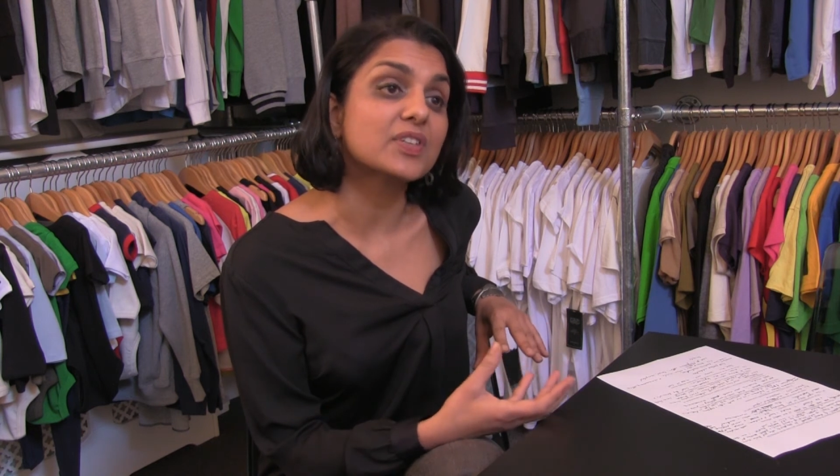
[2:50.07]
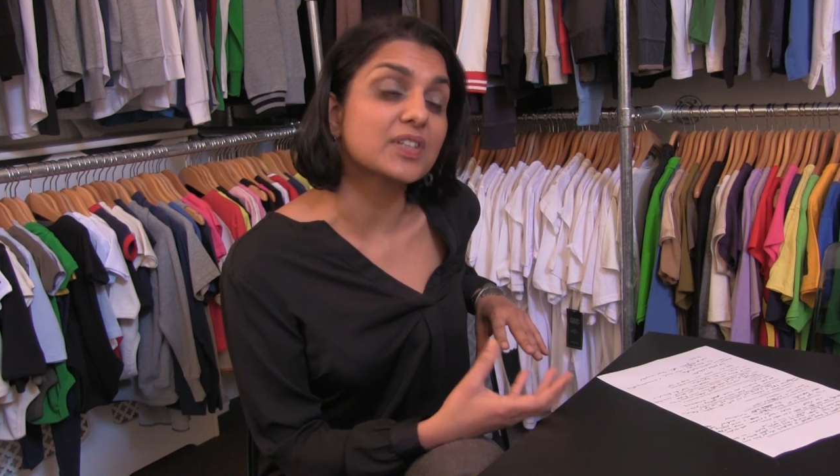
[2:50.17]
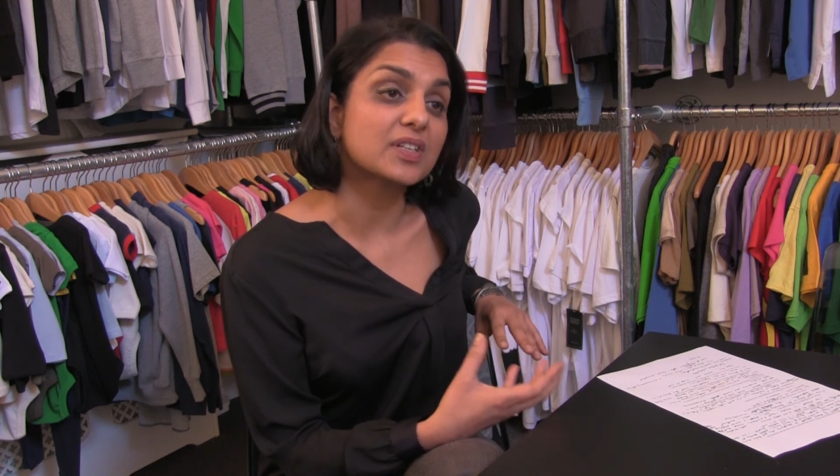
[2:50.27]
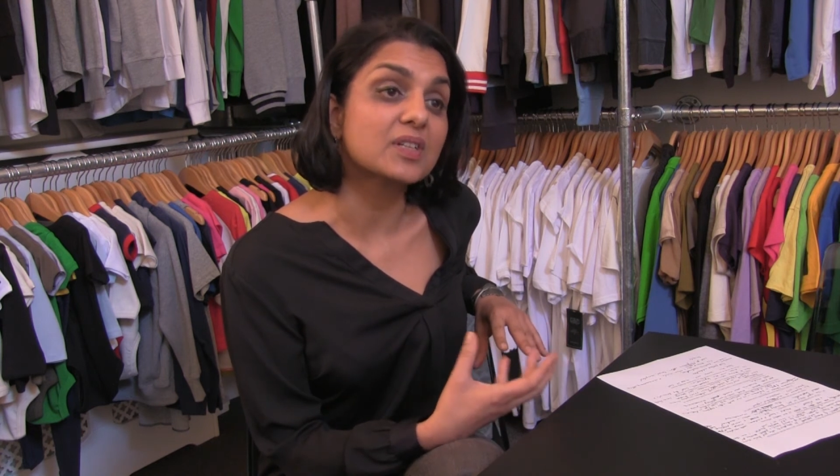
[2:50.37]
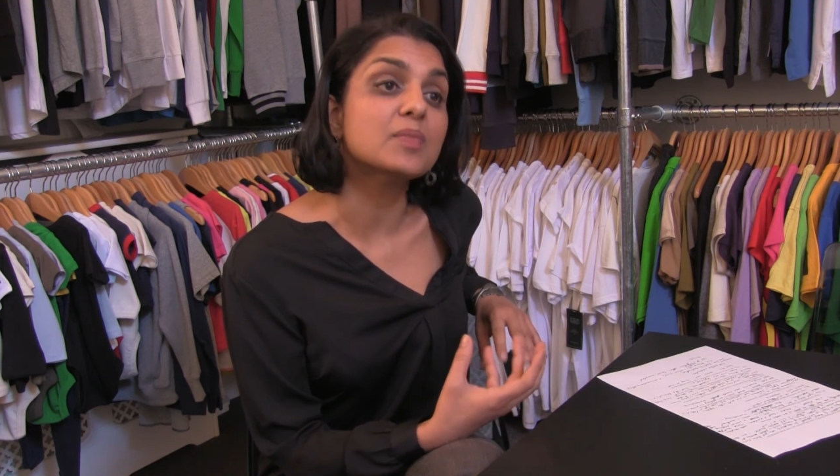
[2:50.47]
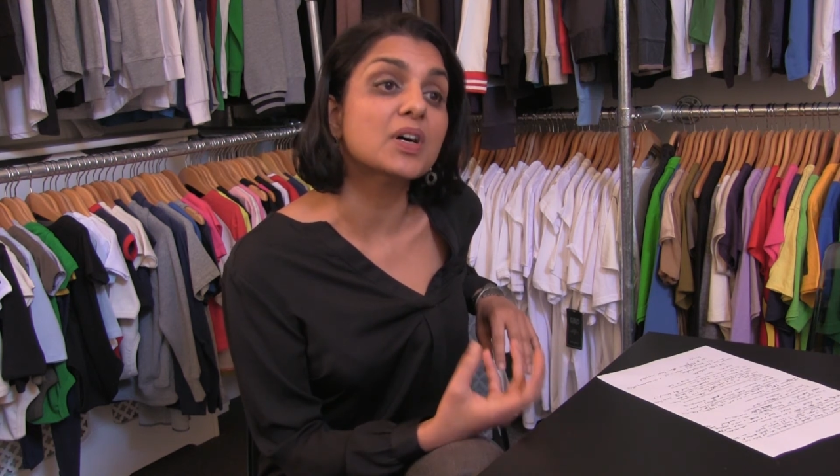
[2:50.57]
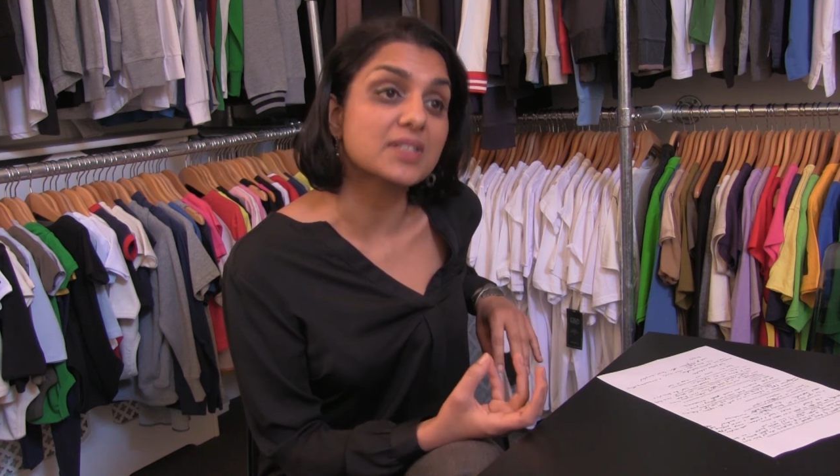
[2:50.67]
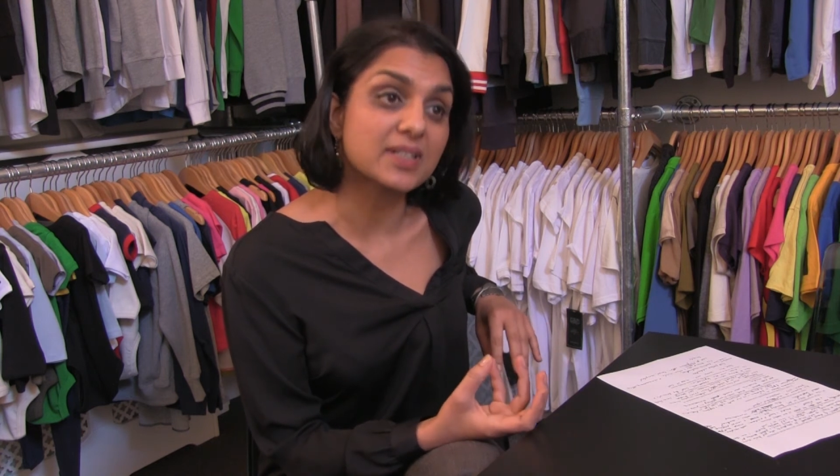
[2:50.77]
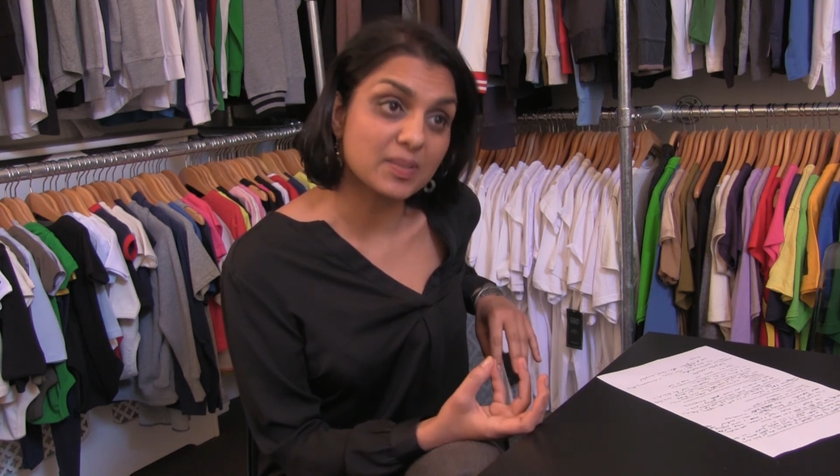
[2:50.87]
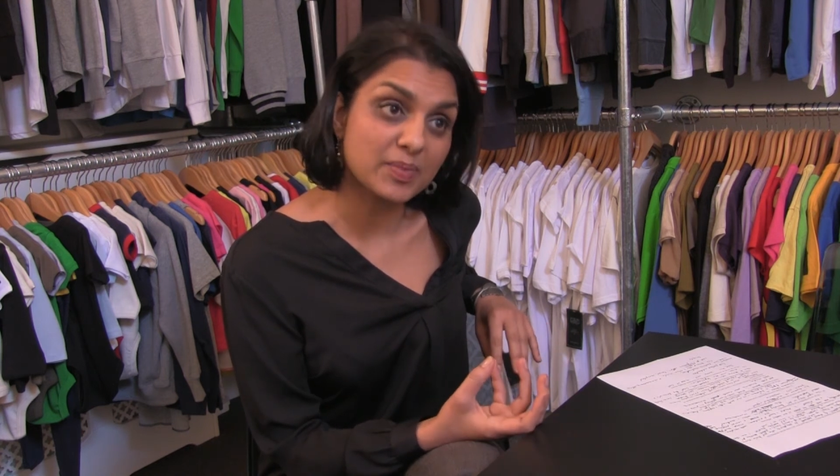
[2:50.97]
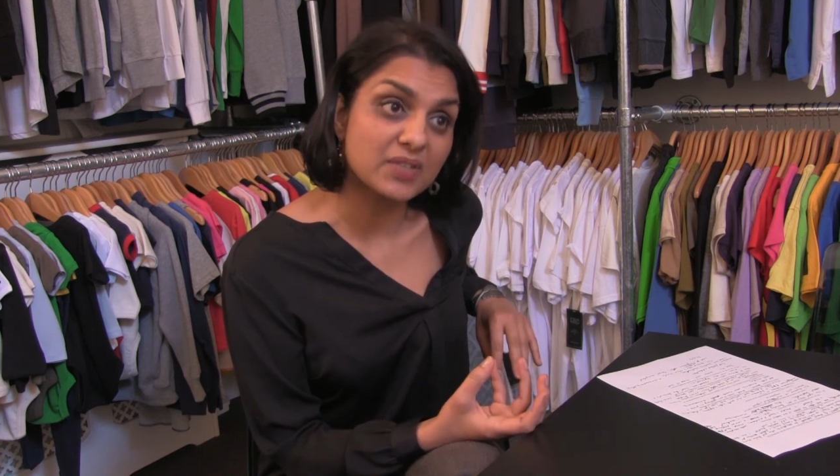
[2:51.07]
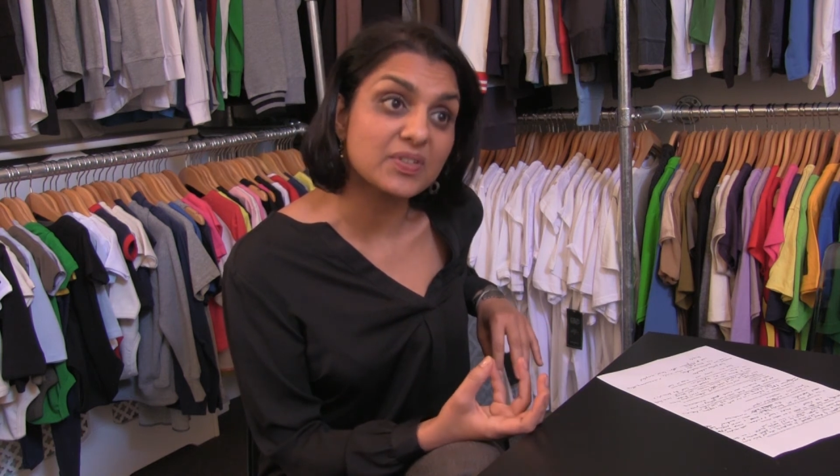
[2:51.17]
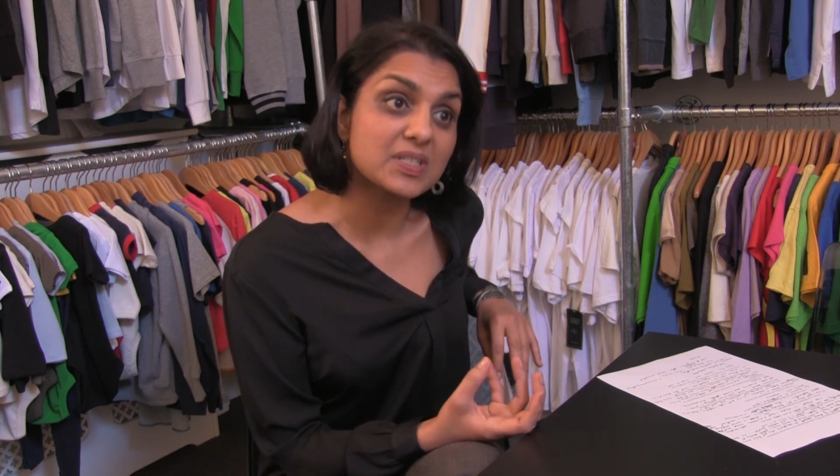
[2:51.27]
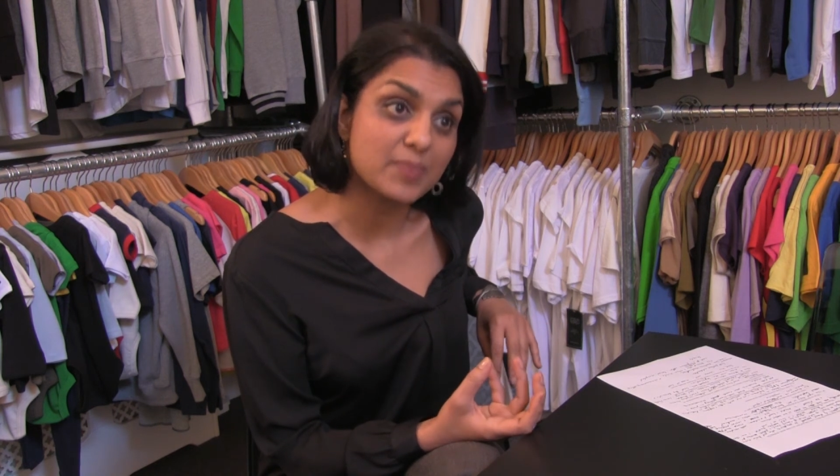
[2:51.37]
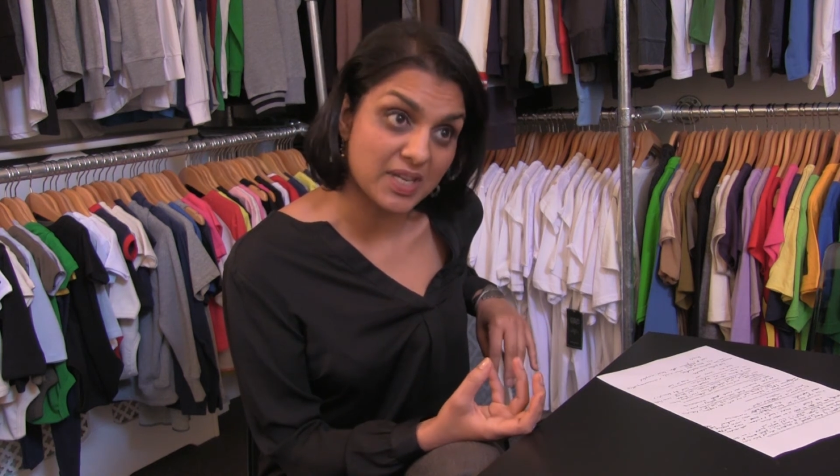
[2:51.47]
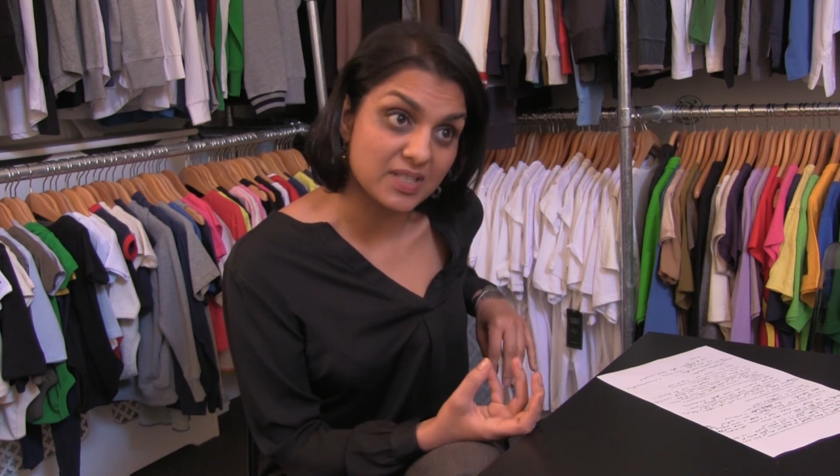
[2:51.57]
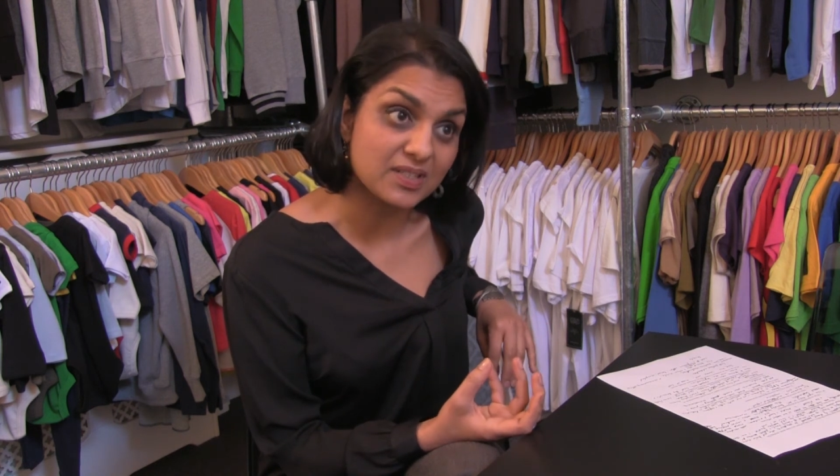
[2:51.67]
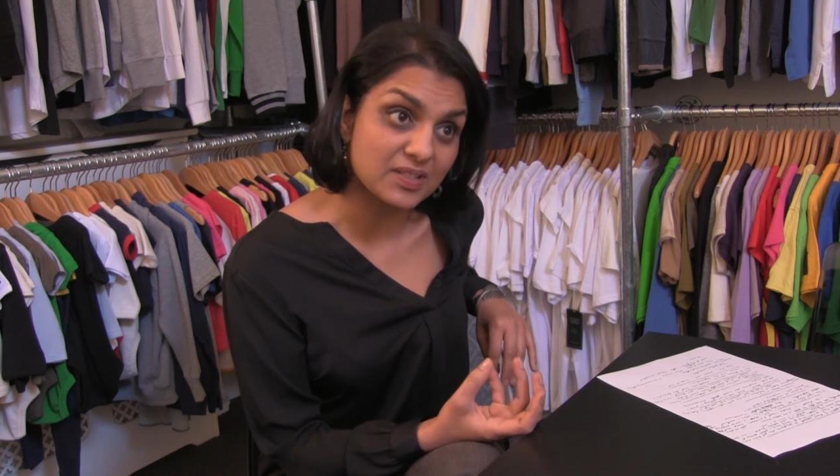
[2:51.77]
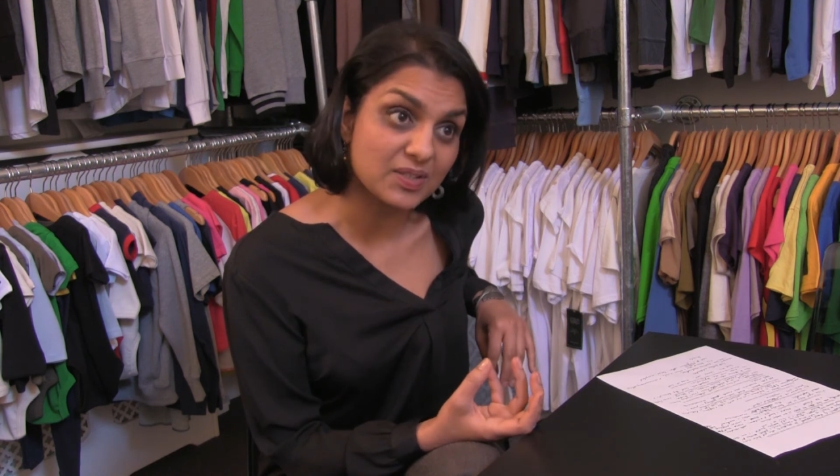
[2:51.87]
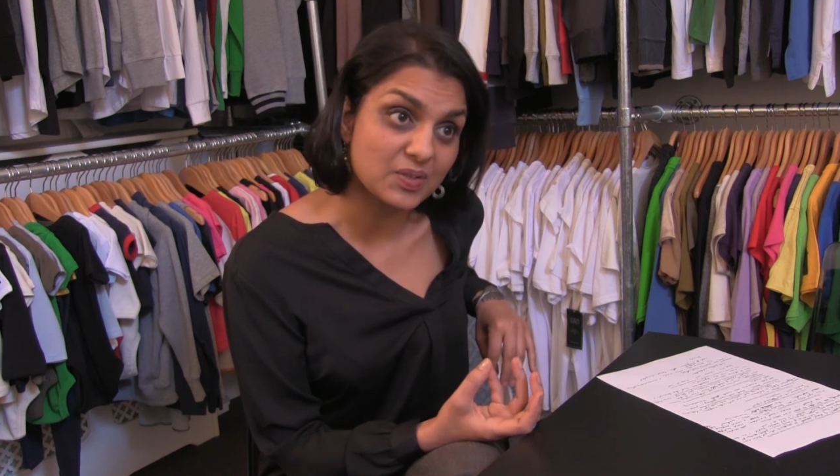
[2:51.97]
and can command a little bit of
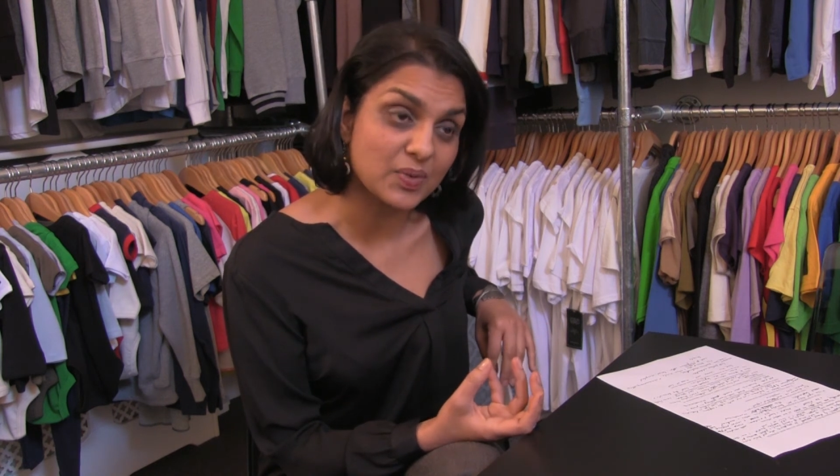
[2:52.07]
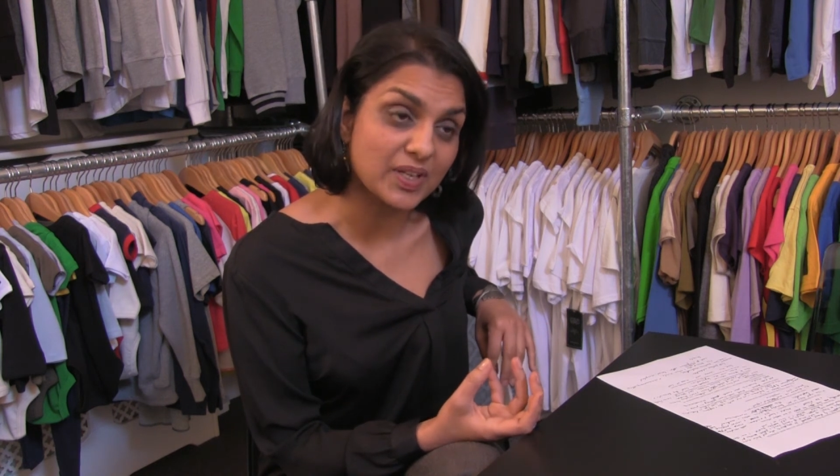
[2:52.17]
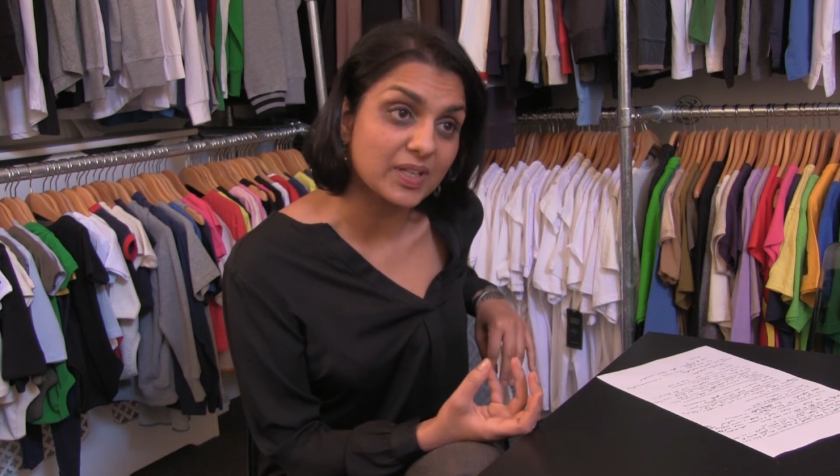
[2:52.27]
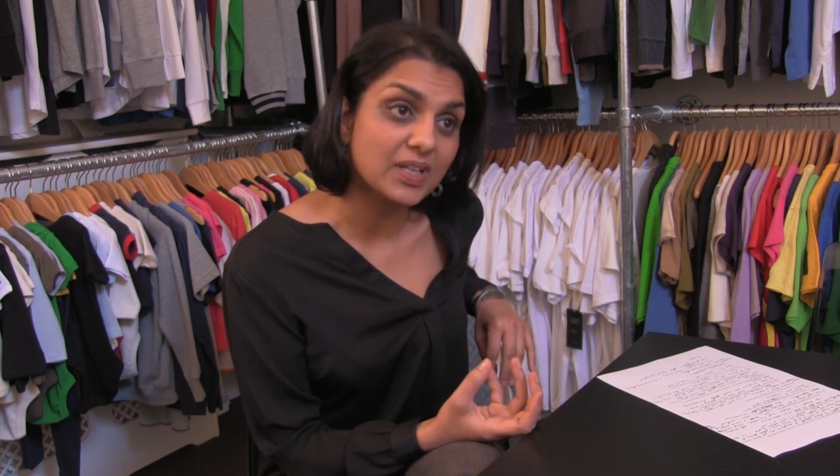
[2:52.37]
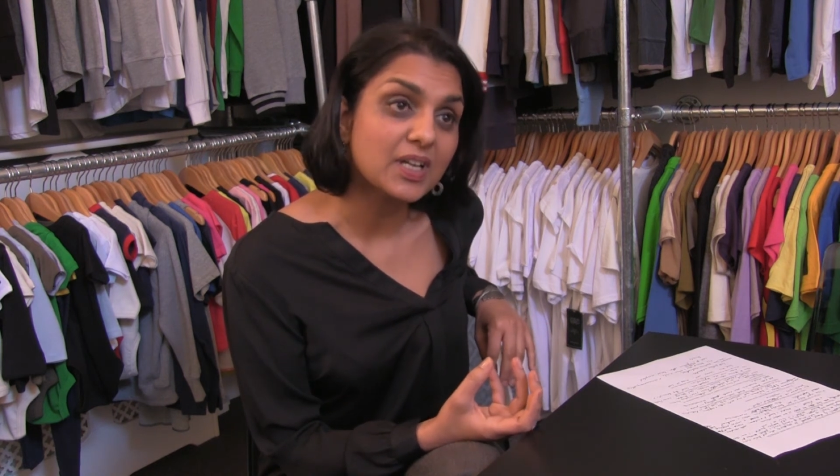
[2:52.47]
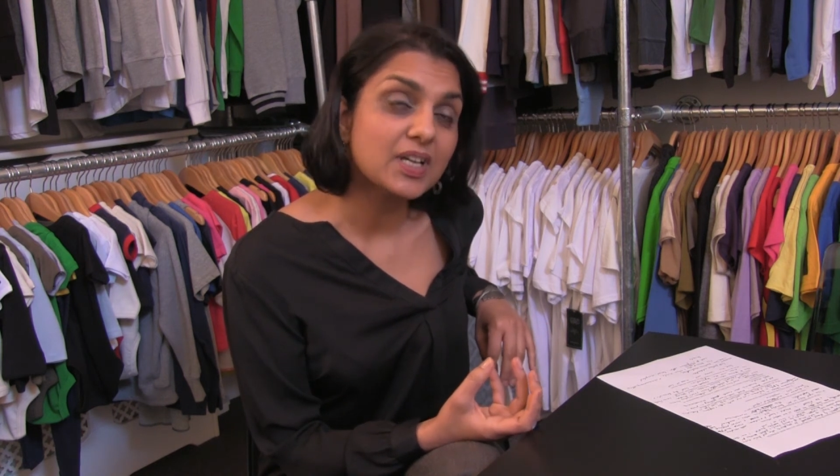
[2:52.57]
independence as well.